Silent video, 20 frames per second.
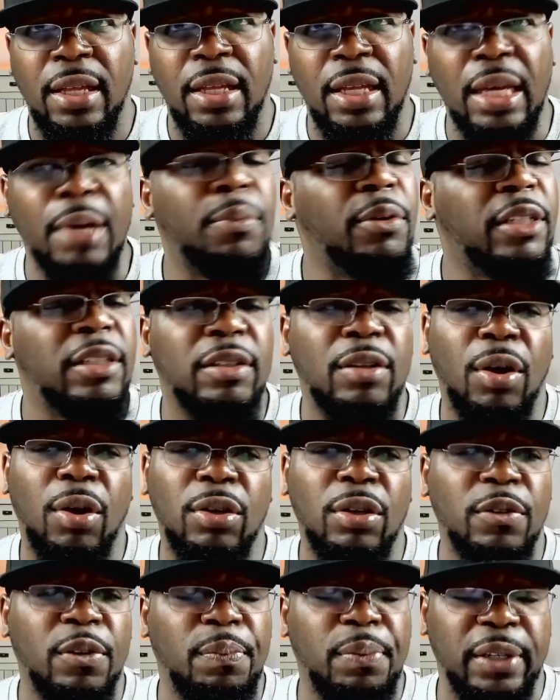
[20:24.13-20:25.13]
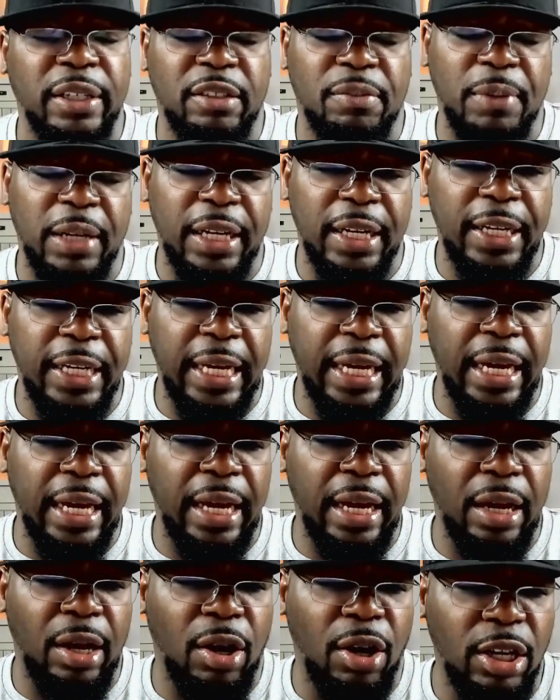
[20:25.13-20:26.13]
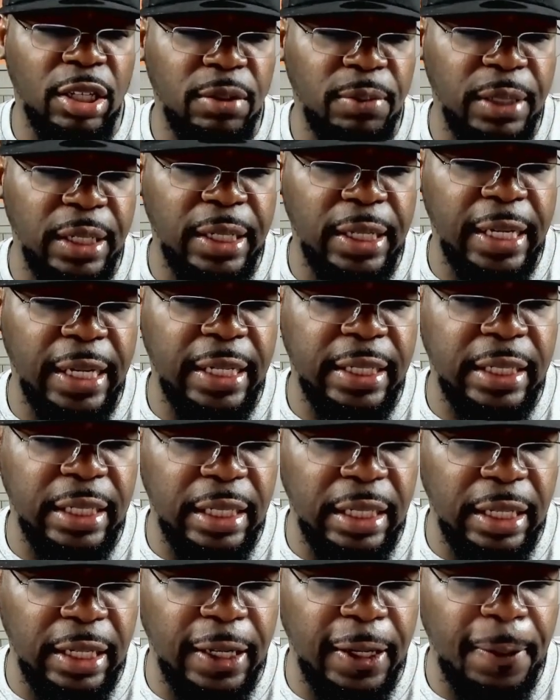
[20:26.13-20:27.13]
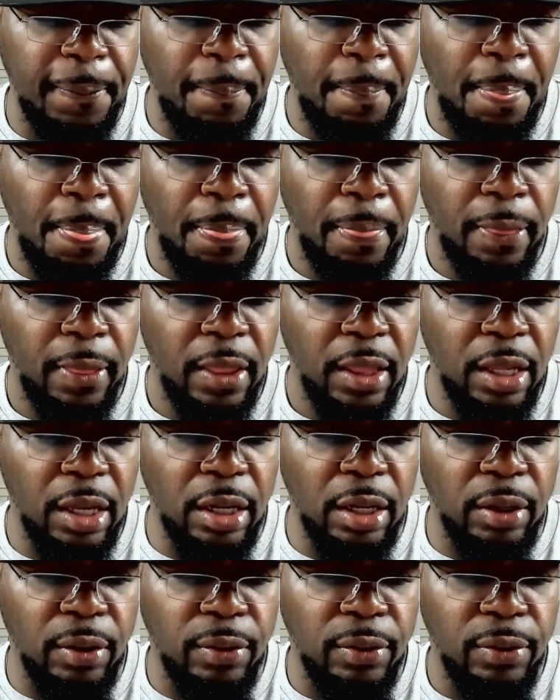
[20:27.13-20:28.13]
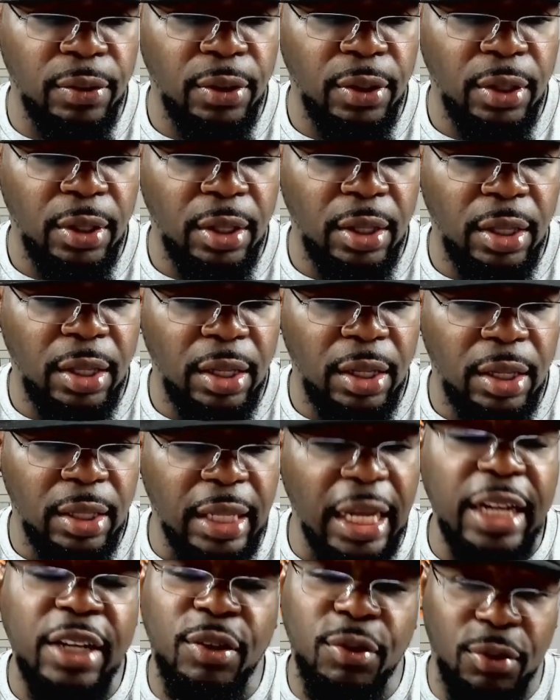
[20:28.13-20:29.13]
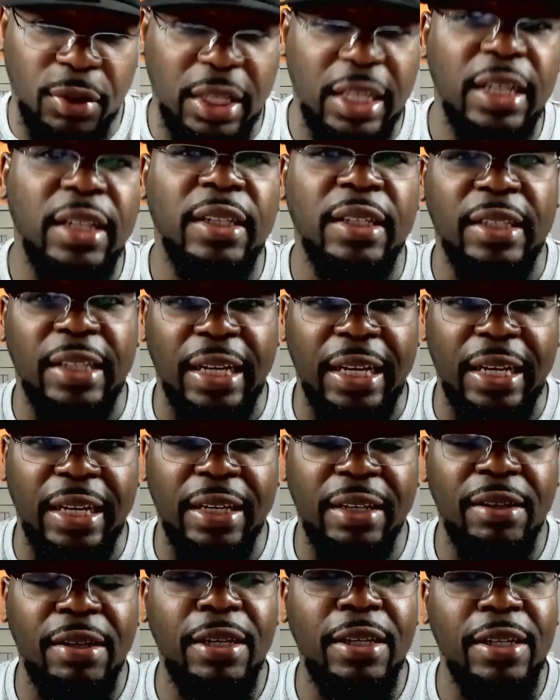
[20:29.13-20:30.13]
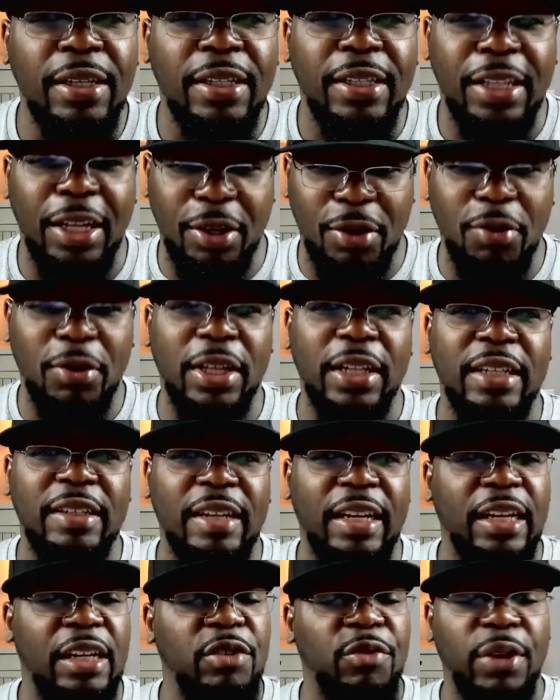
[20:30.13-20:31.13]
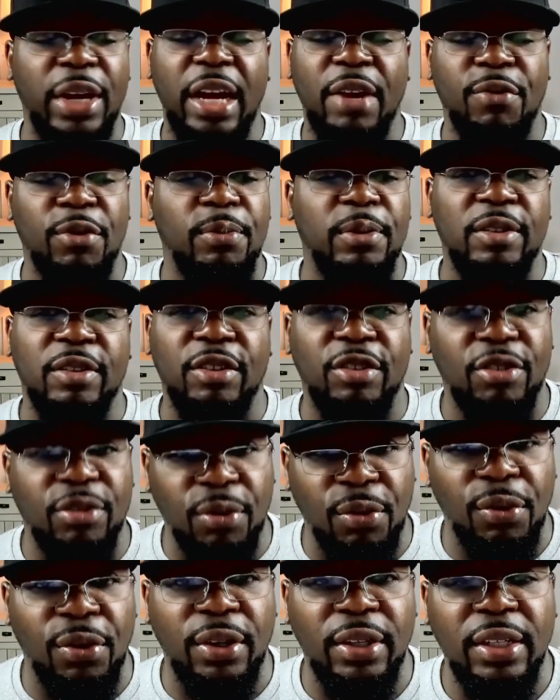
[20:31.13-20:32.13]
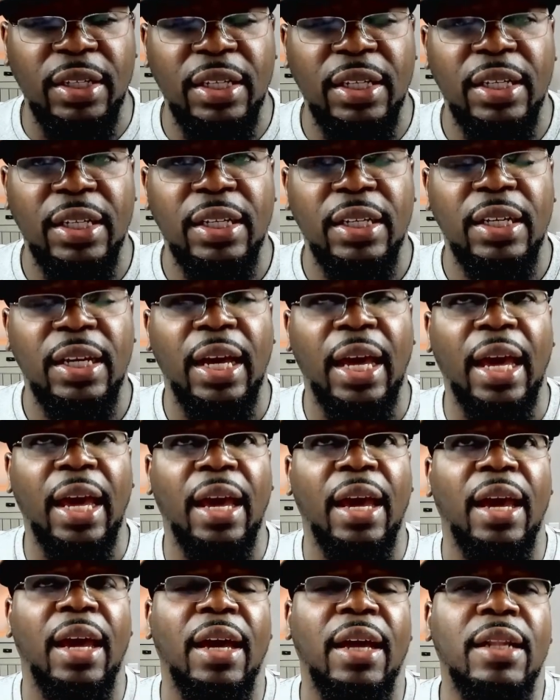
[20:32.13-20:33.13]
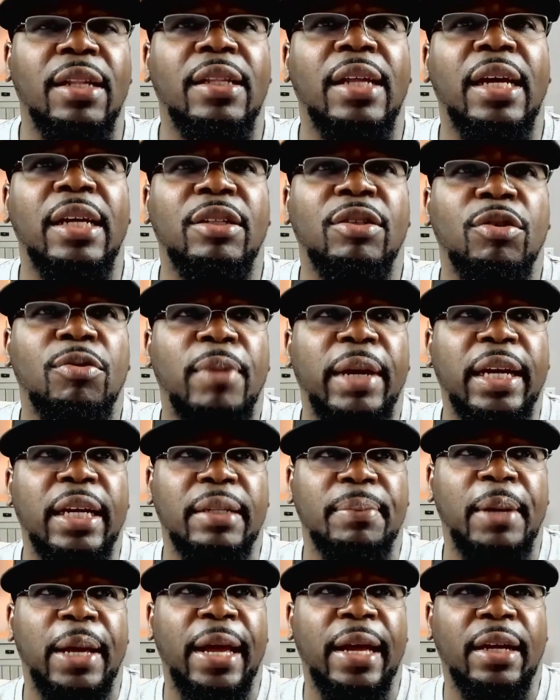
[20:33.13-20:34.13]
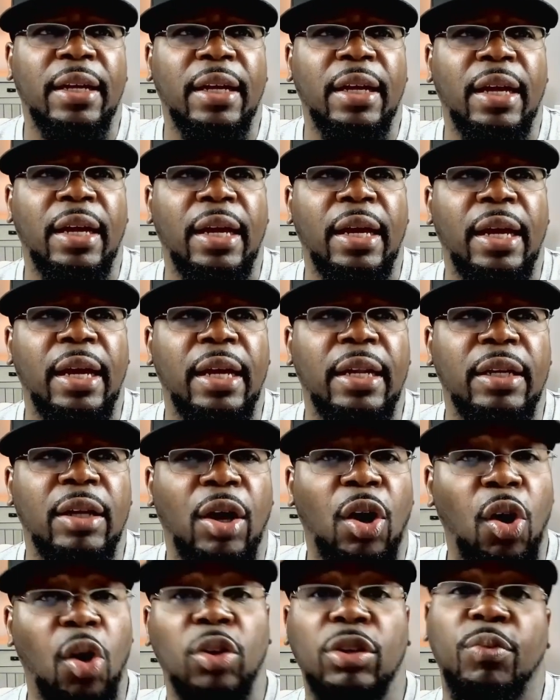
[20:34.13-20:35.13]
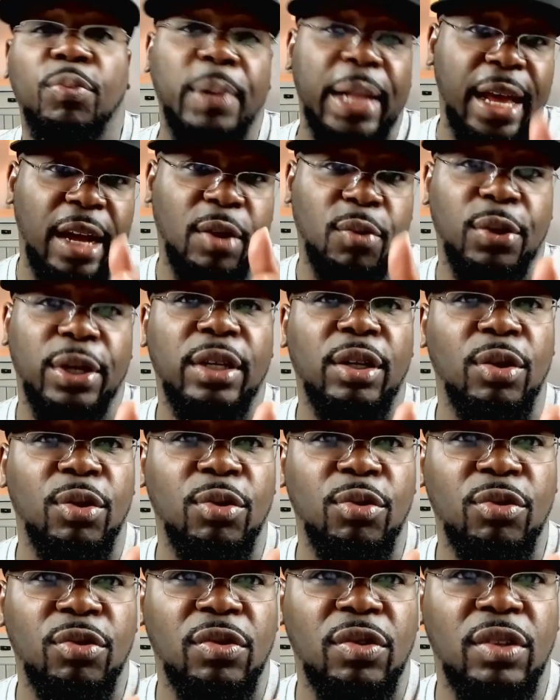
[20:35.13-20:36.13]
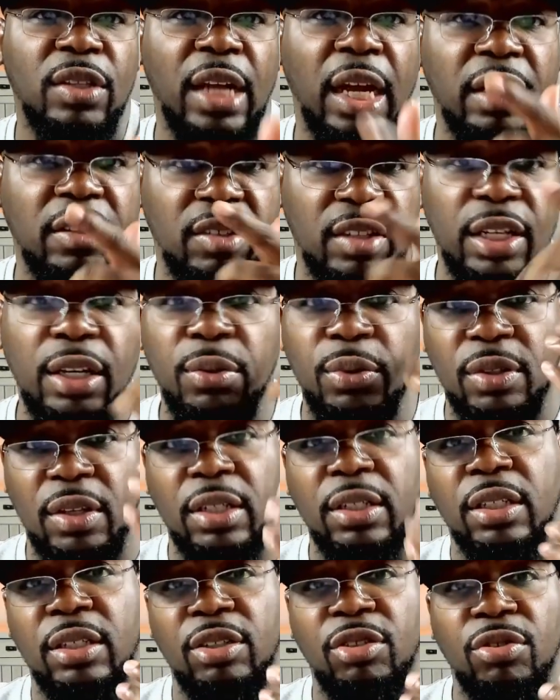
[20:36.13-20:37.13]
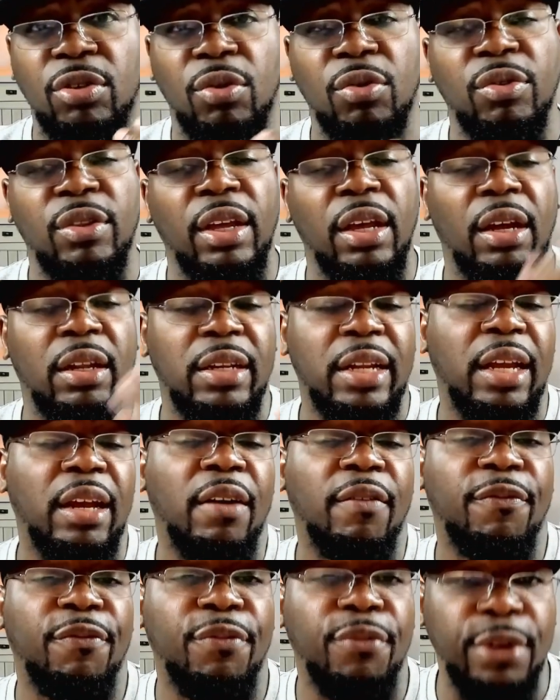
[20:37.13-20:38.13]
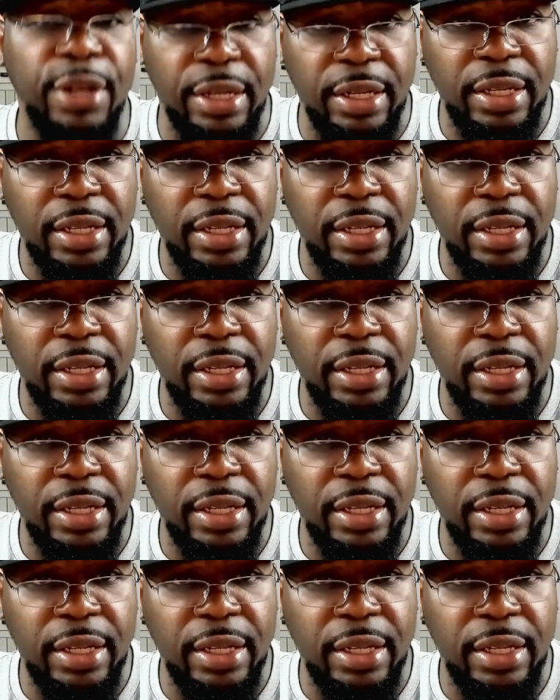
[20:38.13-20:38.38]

It was just all over the place, man. And ultimately, at the end, you know, they do kill his ass. They can kill his ass. And the Red Room is destroyed. And they do make it back. And all the Black Widows that still was under control, they are now free.